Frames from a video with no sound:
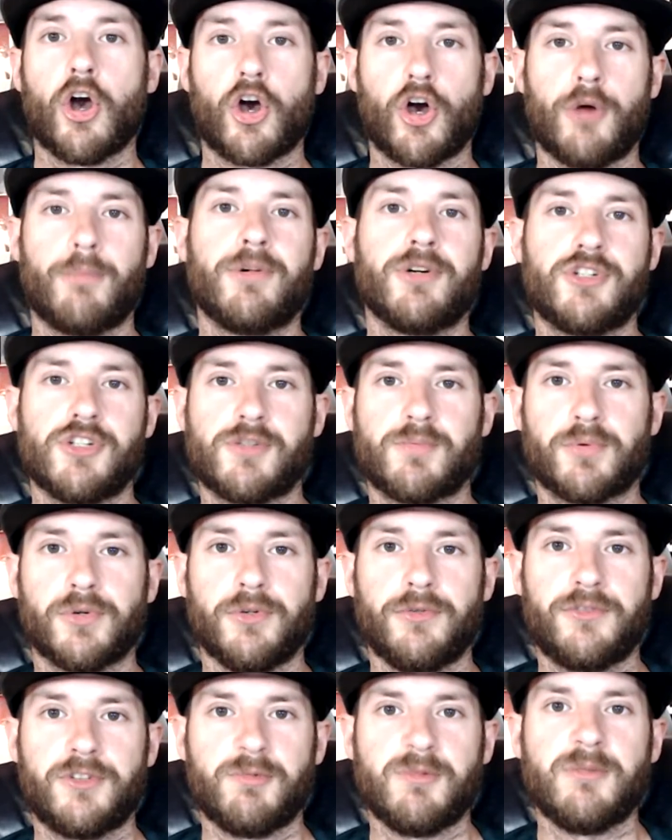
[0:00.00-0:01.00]
Herbert just
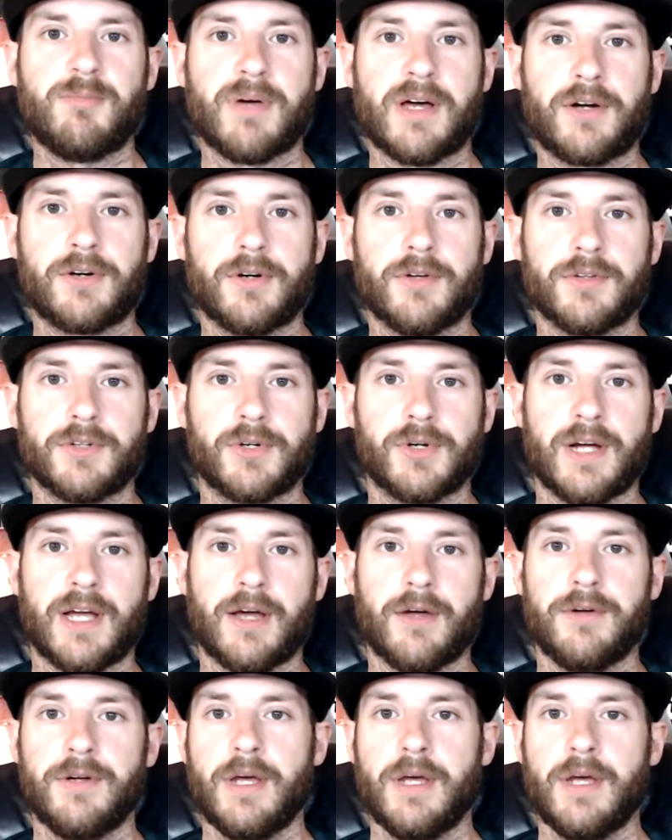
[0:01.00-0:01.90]
proved to be better on the ground.